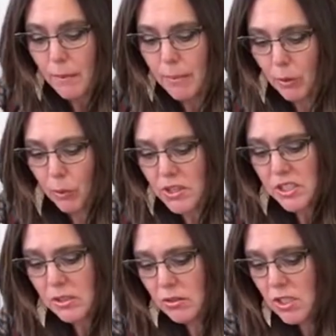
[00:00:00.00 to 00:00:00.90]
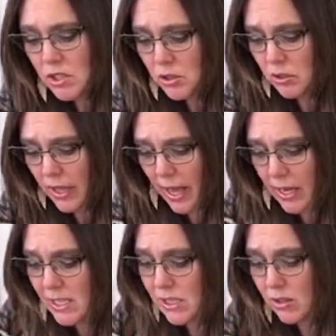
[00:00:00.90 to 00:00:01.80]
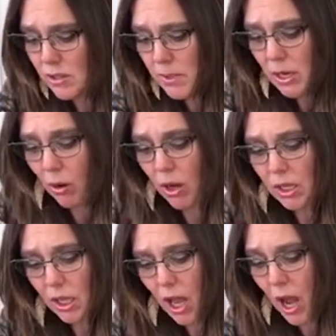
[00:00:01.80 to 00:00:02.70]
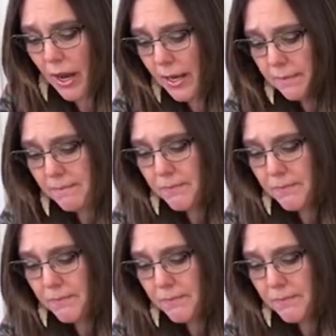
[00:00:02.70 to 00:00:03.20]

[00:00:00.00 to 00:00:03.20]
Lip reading: but we're still going to do that. It's going to be online,